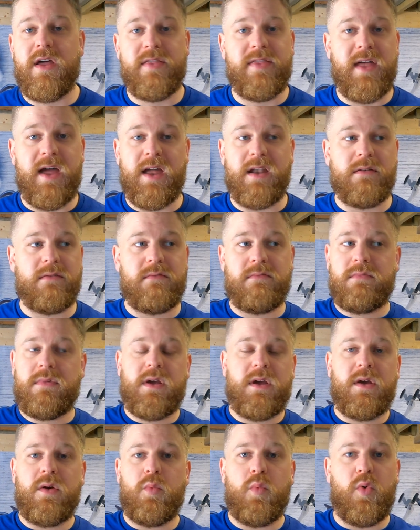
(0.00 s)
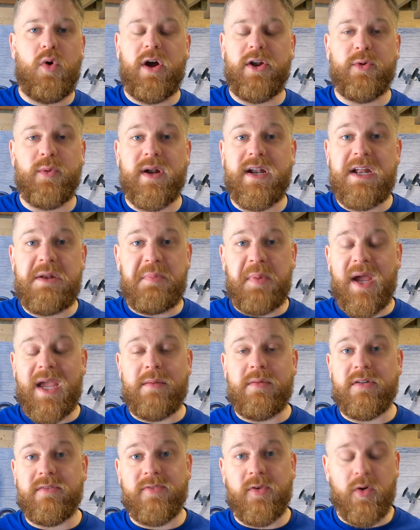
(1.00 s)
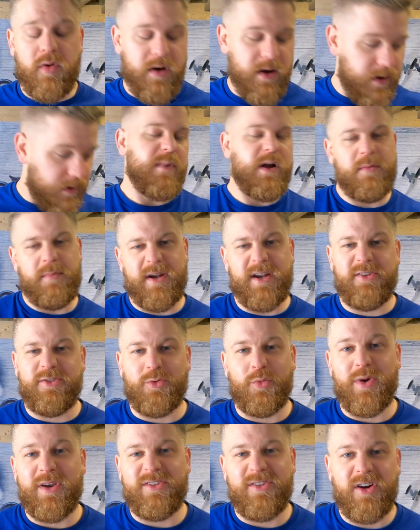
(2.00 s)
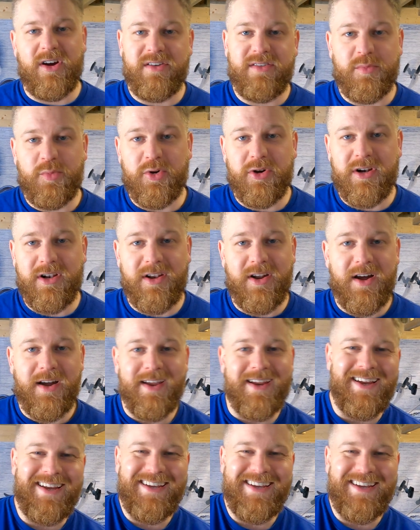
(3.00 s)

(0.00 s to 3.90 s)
then why do I need payment for it? I mean, it's always nice, I'm not gonna lie.